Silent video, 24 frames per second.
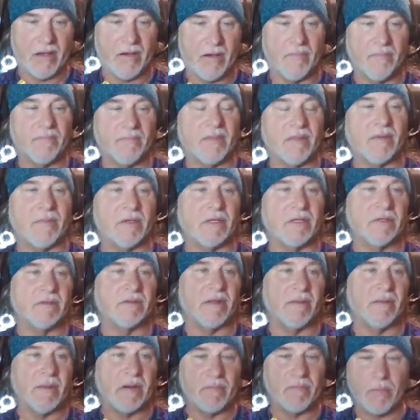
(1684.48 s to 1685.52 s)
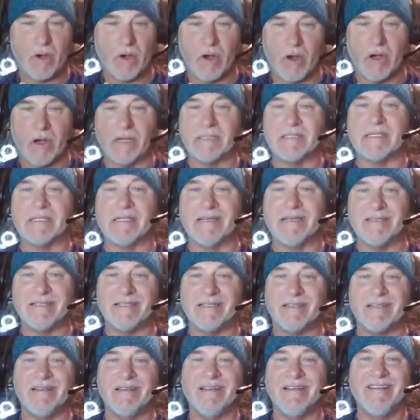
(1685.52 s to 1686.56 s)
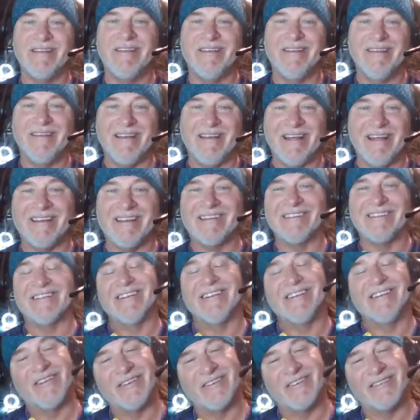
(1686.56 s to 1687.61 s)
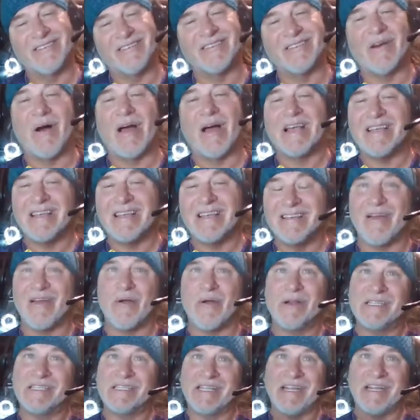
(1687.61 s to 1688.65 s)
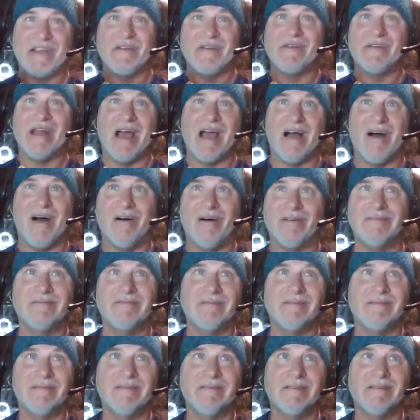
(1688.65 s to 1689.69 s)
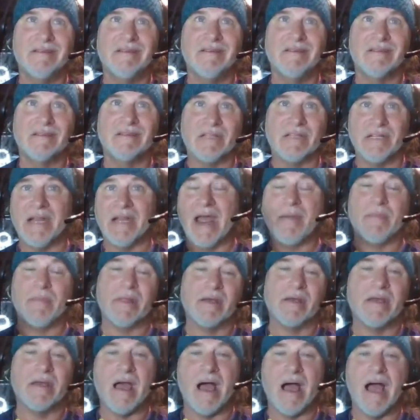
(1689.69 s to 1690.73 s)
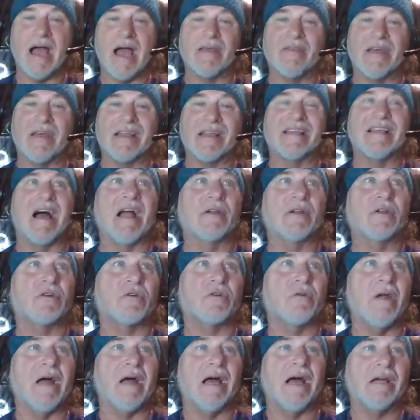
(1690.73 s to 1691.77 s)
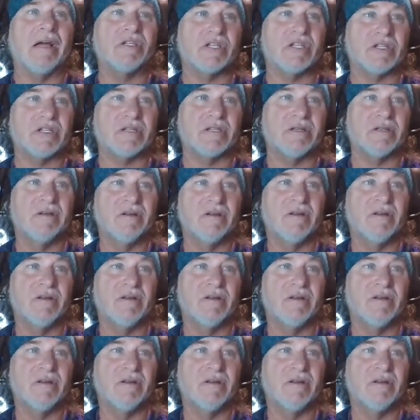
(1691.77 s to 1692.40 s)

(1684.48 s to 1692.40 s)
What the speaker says: go. Let me pause this and continue. So I can guarantee you now, the name of the guy that got crushed